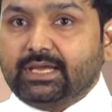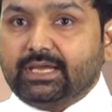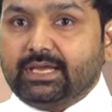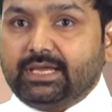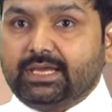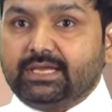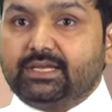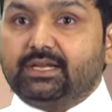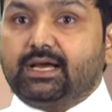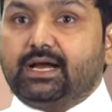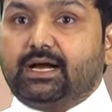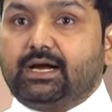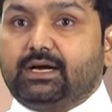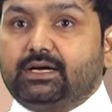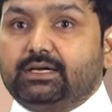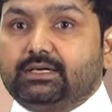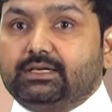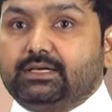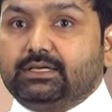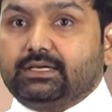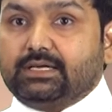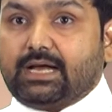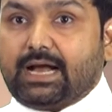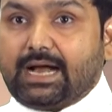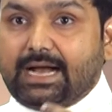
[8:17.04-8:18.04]
In
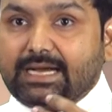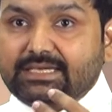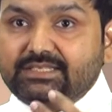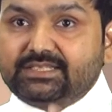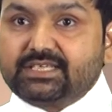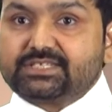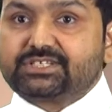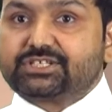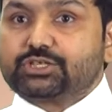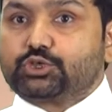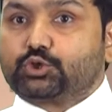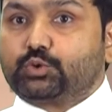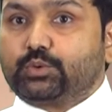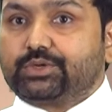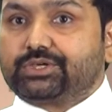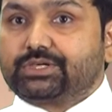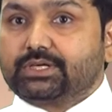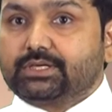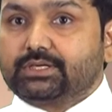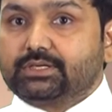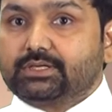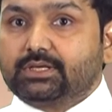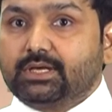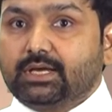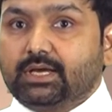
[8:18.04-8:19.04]
either
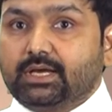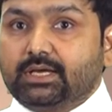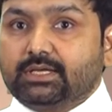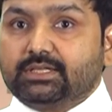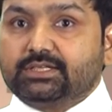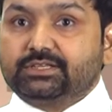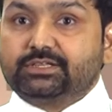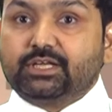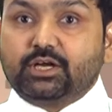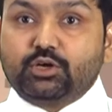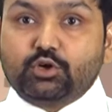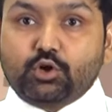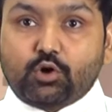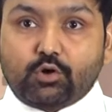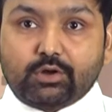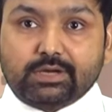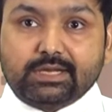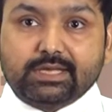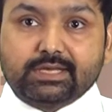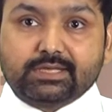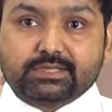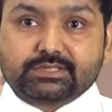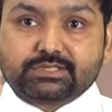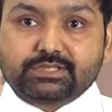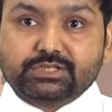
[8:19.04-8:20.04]
situation, the
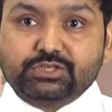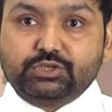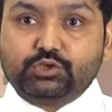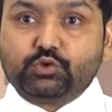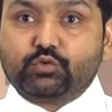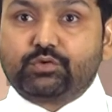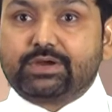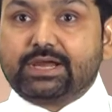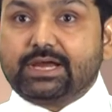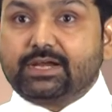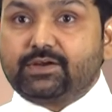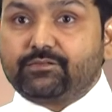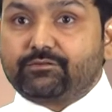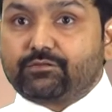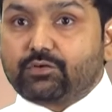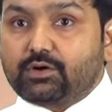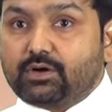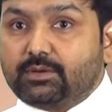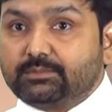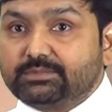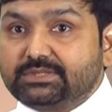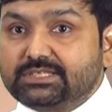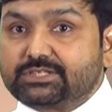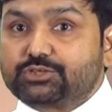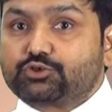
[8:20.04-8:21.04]
knowledge you gain
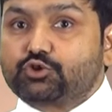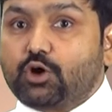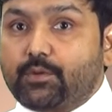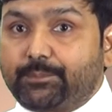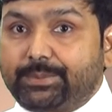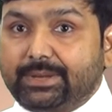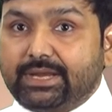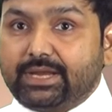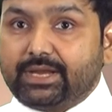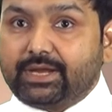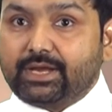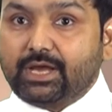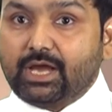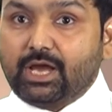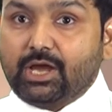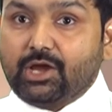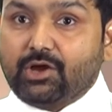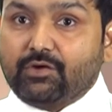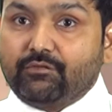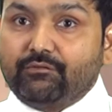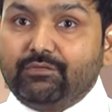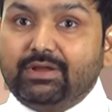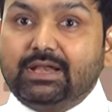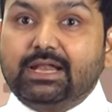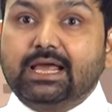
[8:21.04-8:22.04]
from this topic
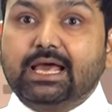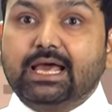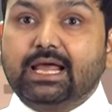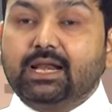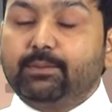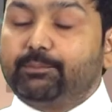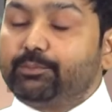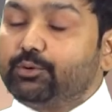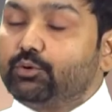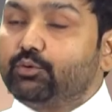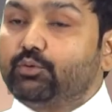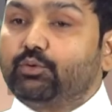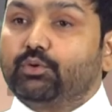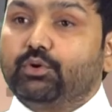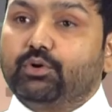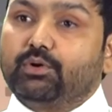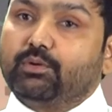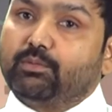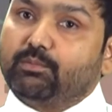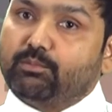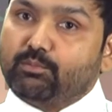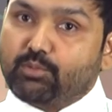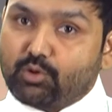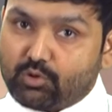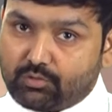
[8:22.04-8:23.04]
will help you
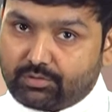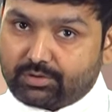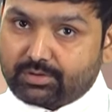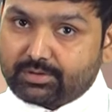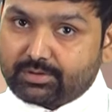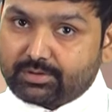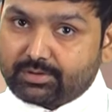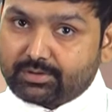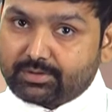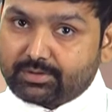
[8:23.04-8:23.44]
more.